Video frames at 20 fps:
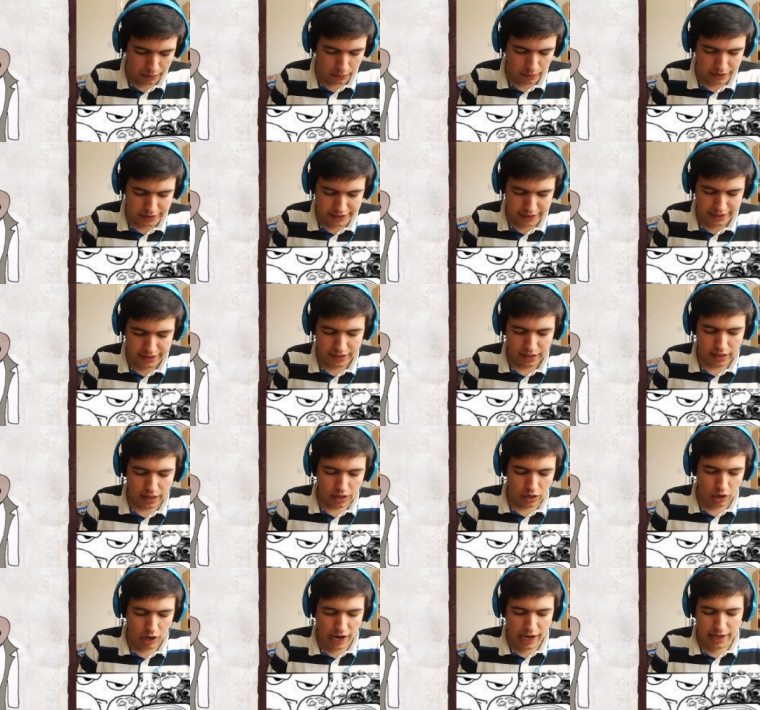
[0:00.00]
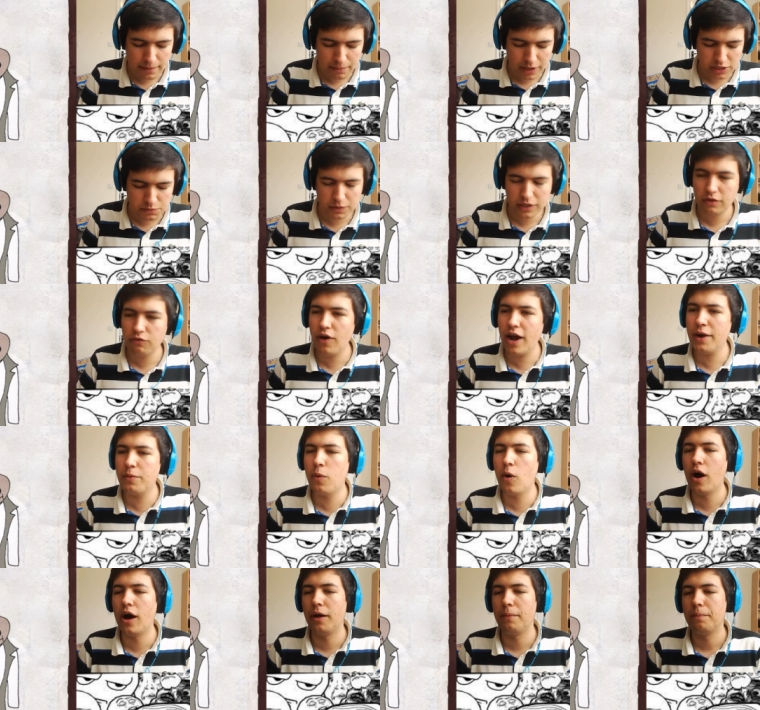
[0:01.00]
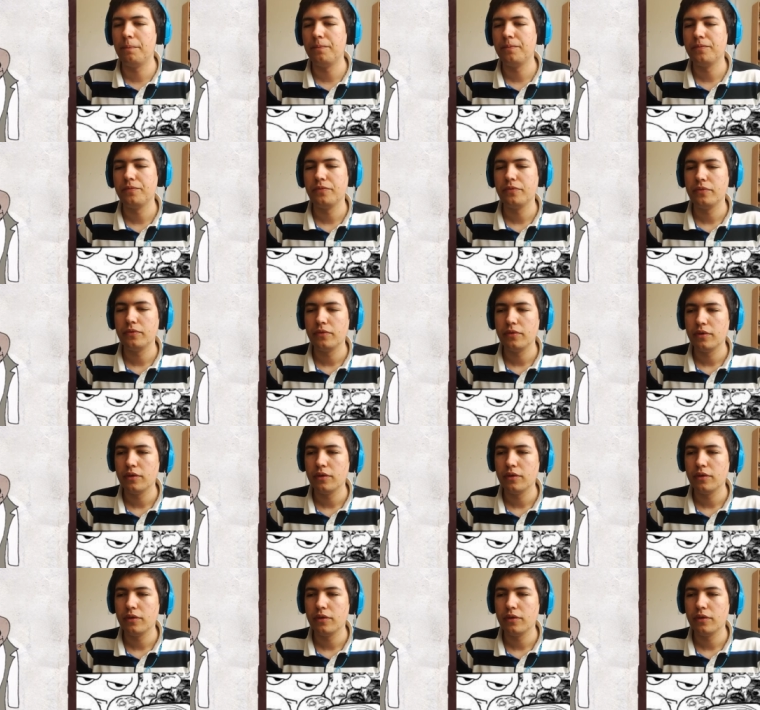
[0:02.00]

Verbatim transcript: what we wanted. All right, it must be the red one.